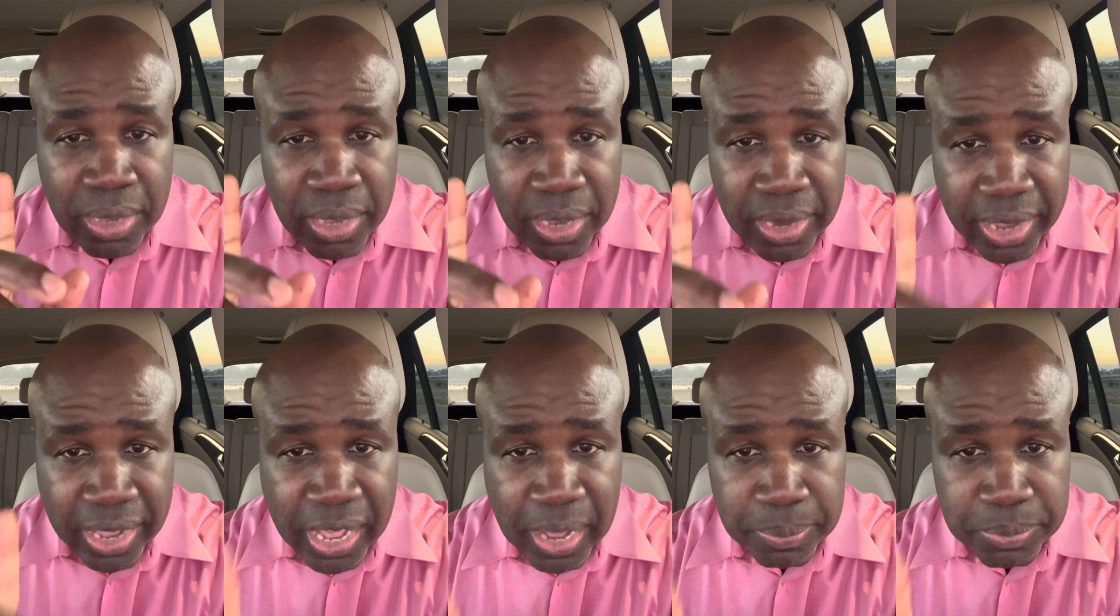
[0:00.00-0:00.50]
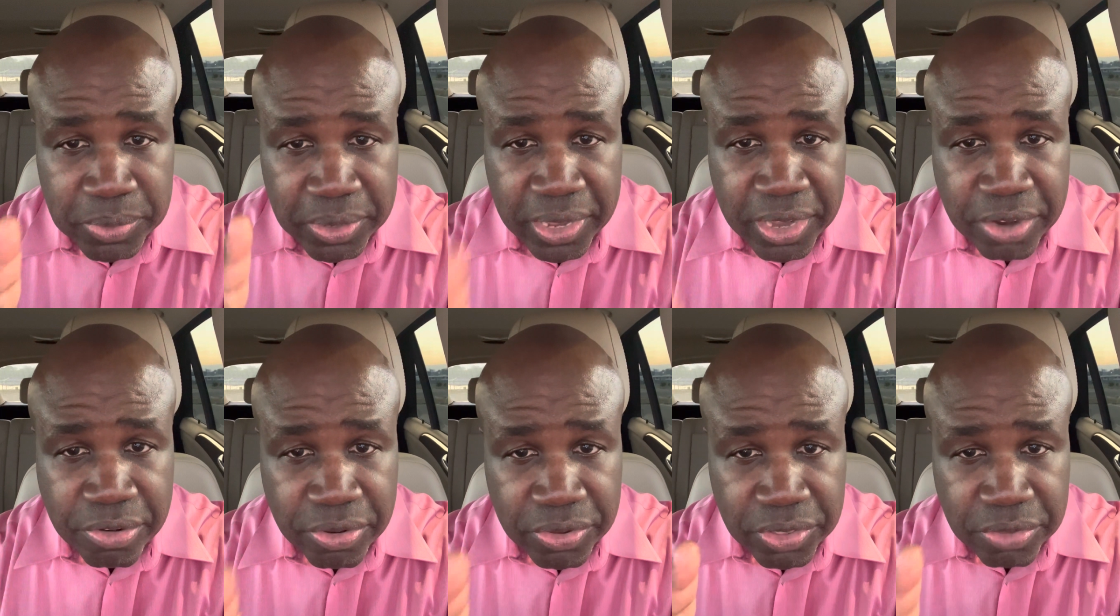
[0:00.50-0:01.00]
it helped to
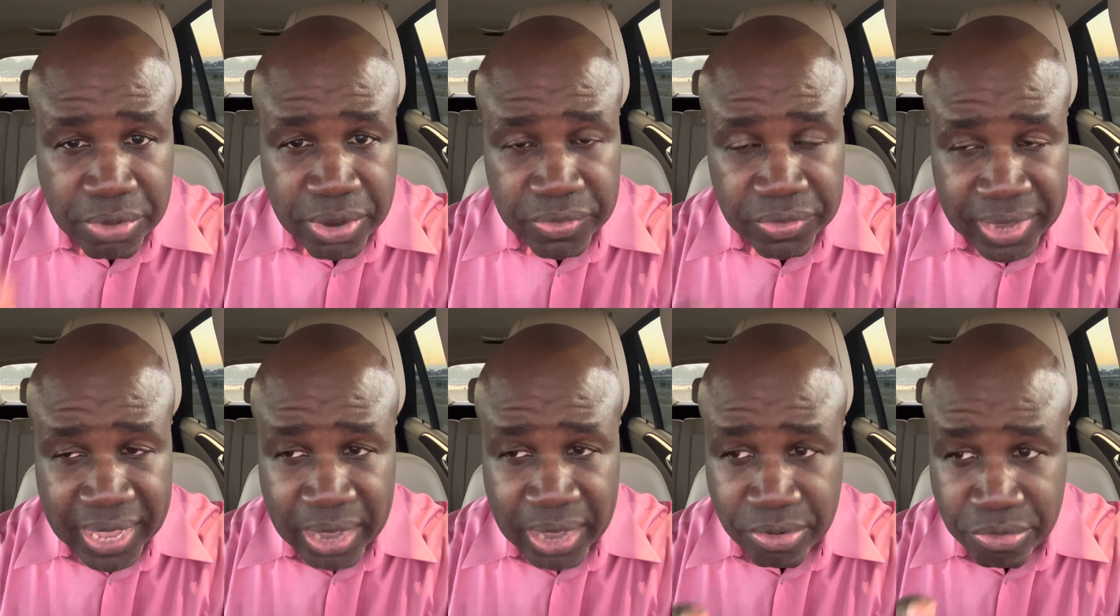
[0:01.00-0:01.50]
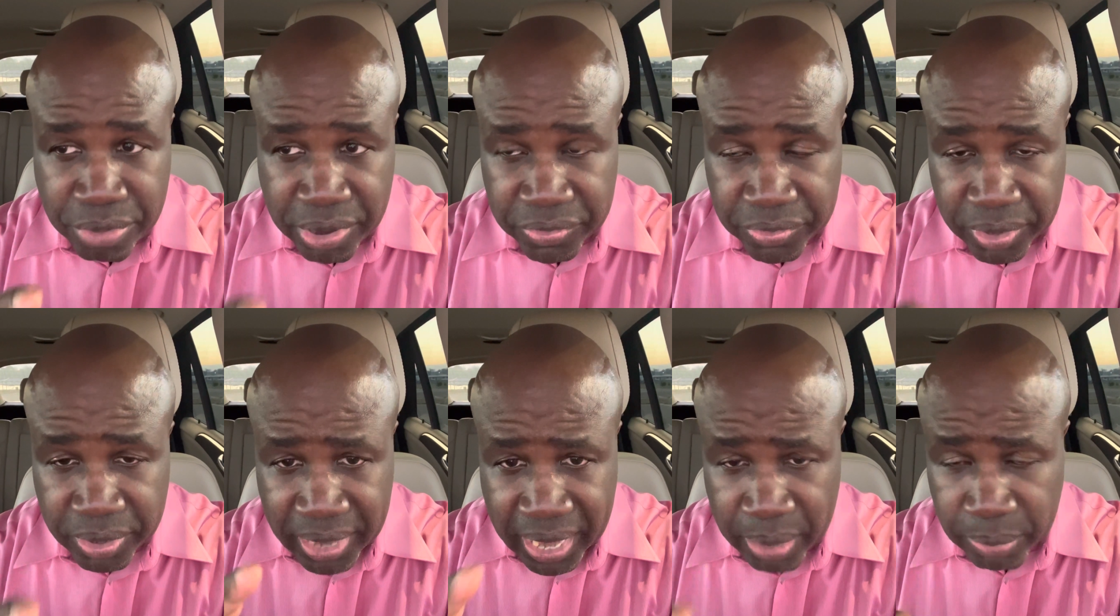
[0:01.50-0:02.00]
decrease the risk, not
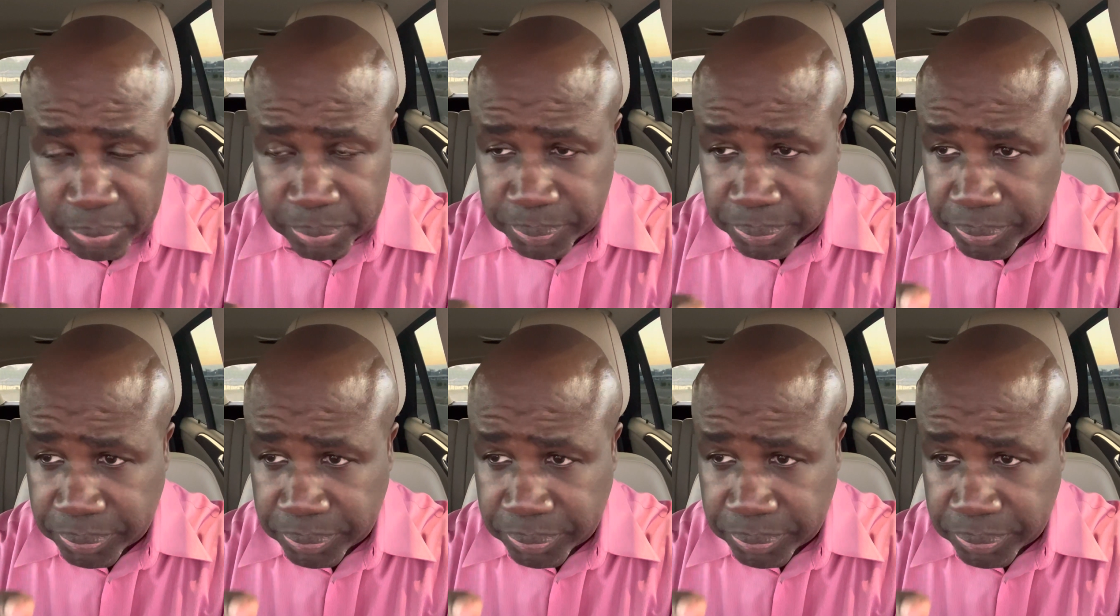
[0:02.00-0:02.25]
risk. Now,